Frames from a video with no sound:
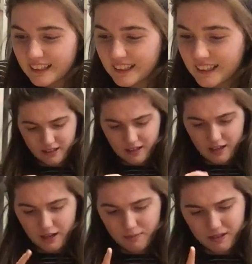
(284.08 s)
it.
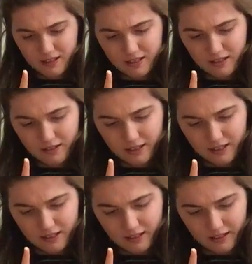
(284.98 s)
I mean,
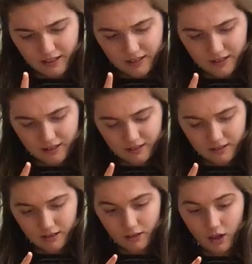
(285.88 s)
seriously.
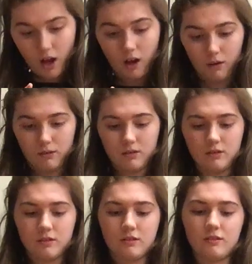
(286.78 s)
Oh,
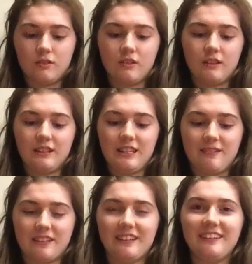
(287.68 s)

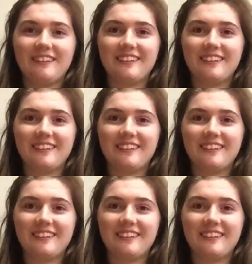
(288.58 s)
there we go.